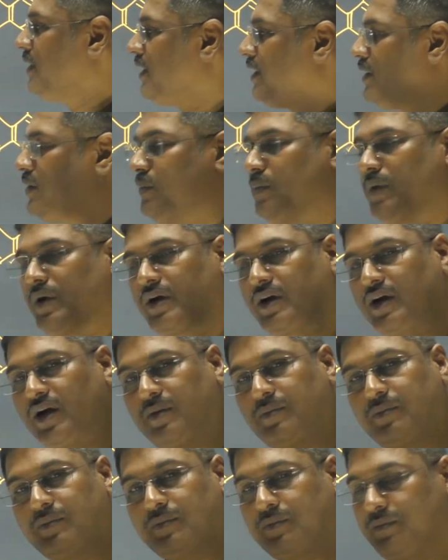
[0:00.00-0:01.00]
and 1,
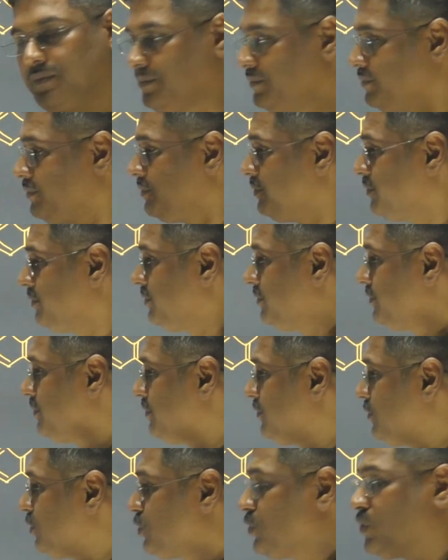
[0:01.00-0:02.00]
2,
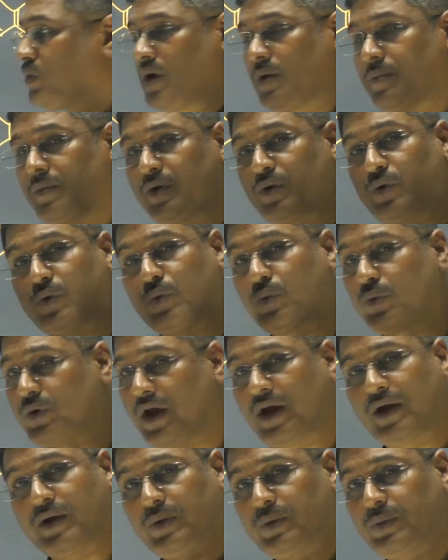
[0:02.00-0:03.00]
2
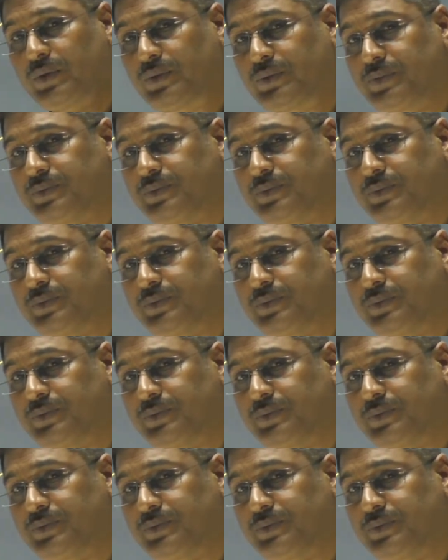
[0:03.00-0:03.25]
dichloro.